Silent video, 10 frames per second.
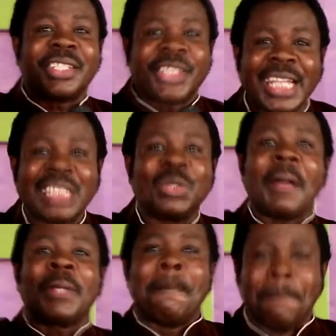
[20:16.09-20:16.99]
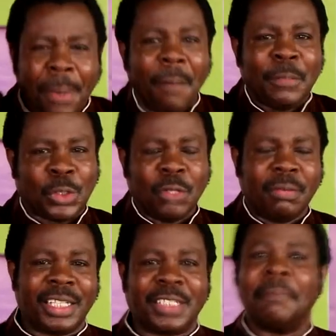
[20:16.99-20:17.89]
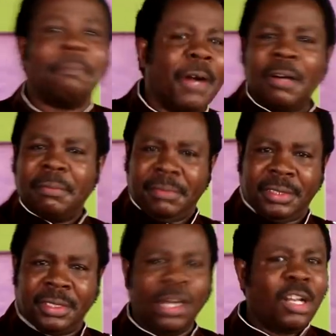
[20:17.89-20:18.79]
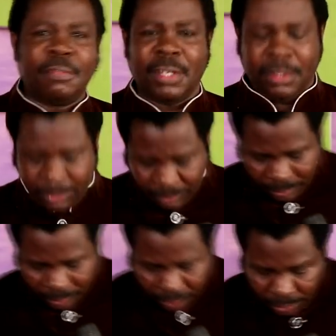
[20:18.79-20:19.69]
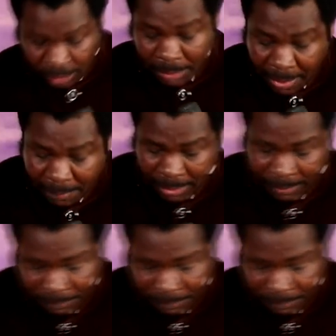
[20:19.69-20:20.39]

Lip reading: churches were bombed so much. Bombed all over. You remember?